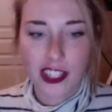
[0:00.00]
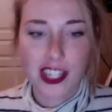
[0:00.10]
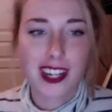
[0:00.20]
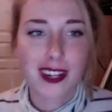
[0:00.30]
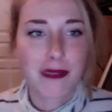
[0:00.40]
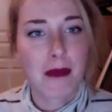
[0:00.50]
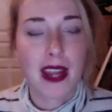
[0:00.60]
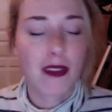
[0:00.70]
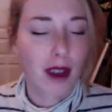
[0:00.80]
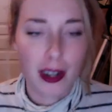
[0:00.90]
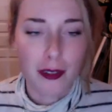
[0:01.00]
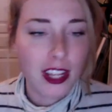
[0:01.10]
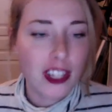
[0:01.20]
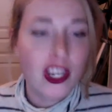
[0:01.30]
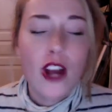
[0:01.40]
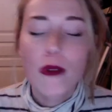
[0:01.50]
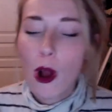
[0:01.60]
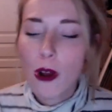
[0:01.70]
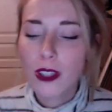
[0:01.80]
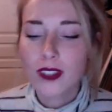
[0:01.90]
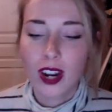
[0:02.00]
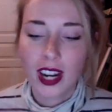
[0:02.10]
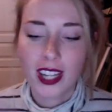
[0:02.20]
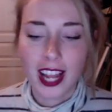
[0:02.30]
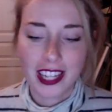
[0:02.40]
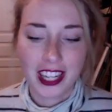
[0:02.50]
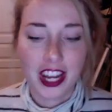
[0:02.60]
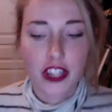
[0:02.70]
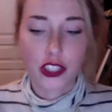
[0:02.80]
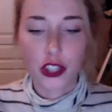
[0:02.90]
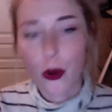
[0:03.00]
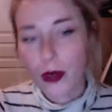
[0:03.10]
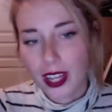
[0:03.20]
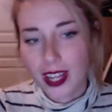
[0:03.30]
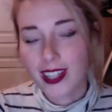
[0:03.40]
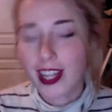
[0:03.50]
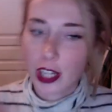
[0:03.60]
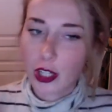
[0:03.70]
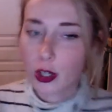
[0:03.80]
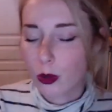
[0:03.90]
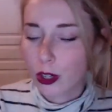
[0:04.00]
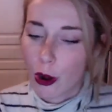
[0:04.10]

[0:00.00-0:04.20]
didn't make fun of, like, Rose is very, like, jokey, like, you know, yeah.